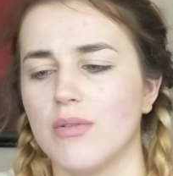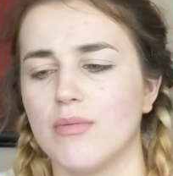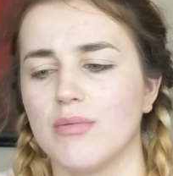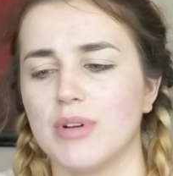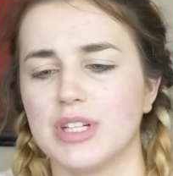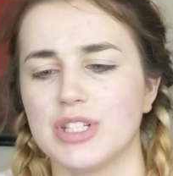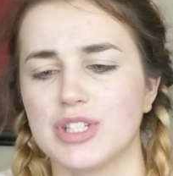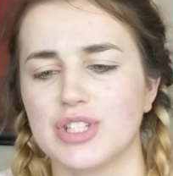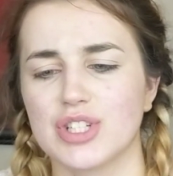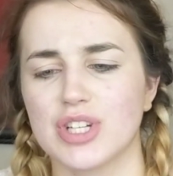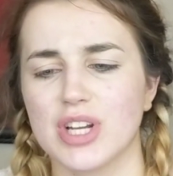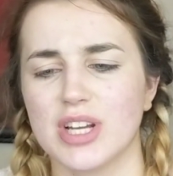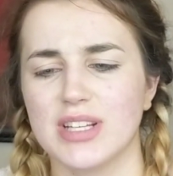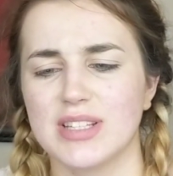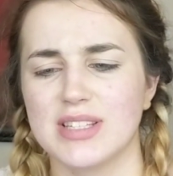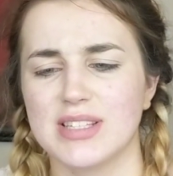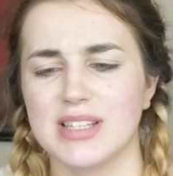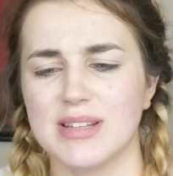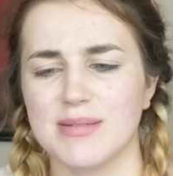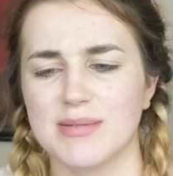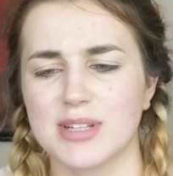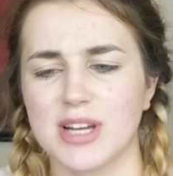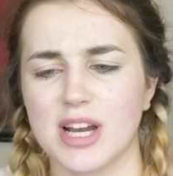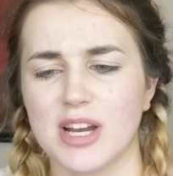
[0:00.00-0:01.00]
which it
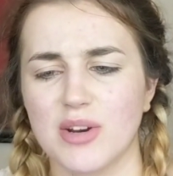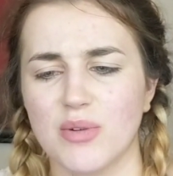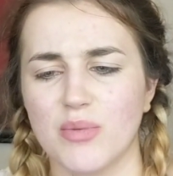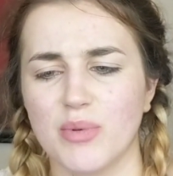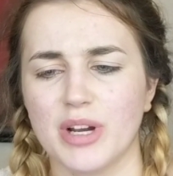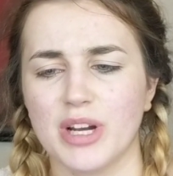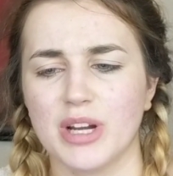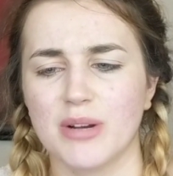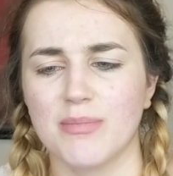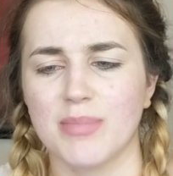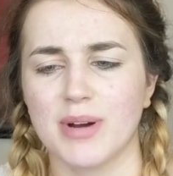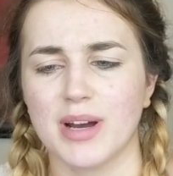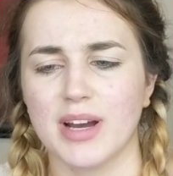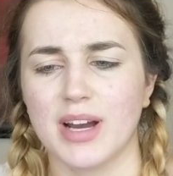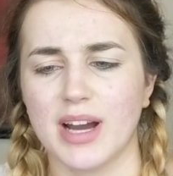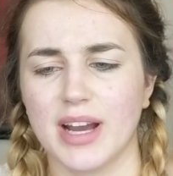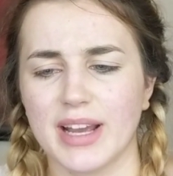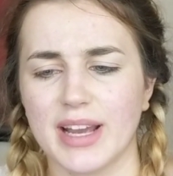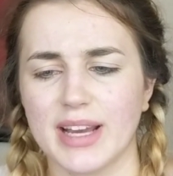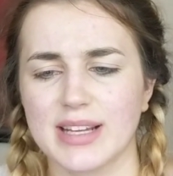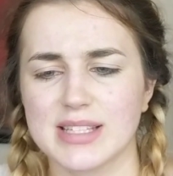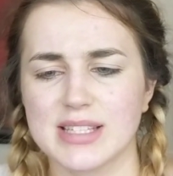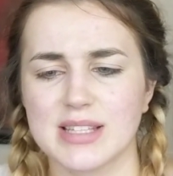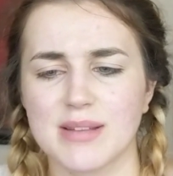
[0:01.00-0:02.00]
seems kind of weird, but
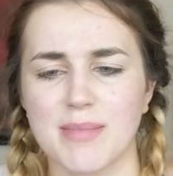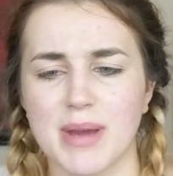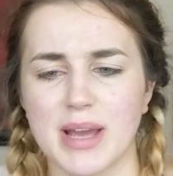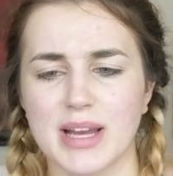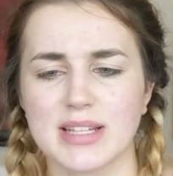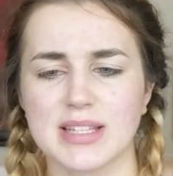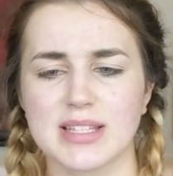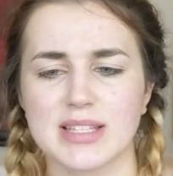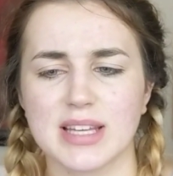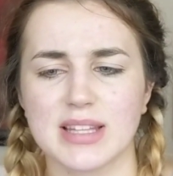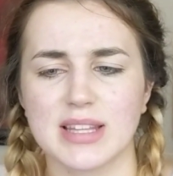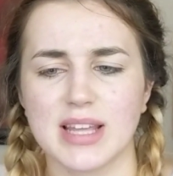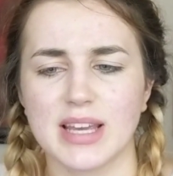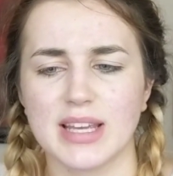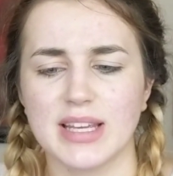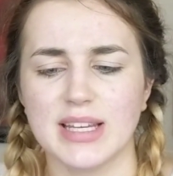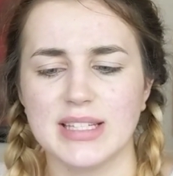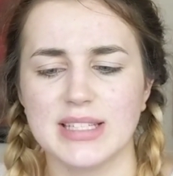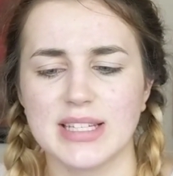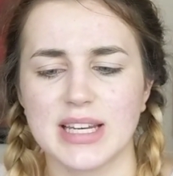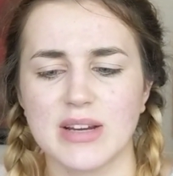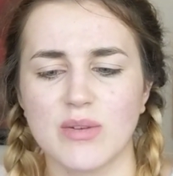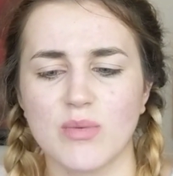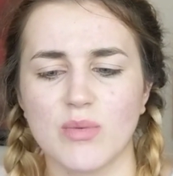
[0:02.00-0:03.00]
I guess the man said that
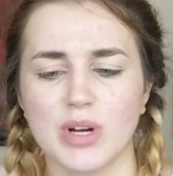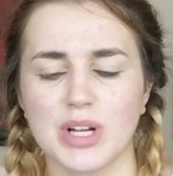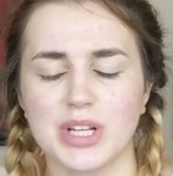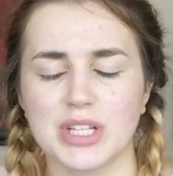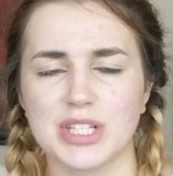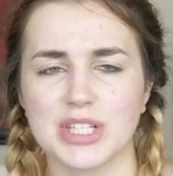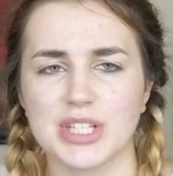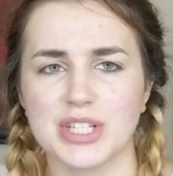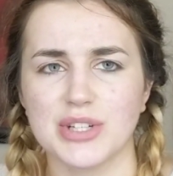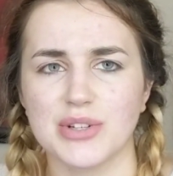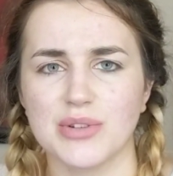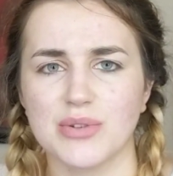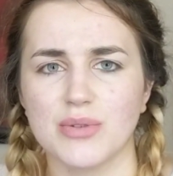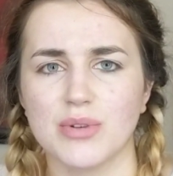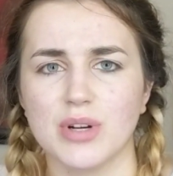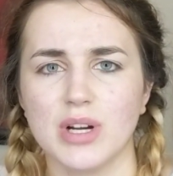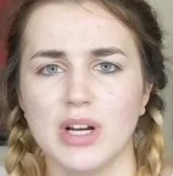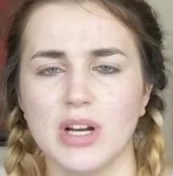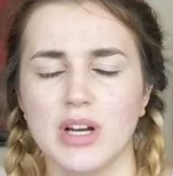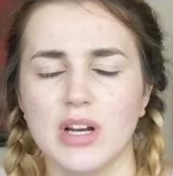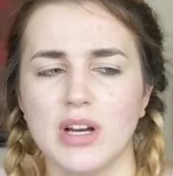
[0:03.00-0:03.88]
he didn't want to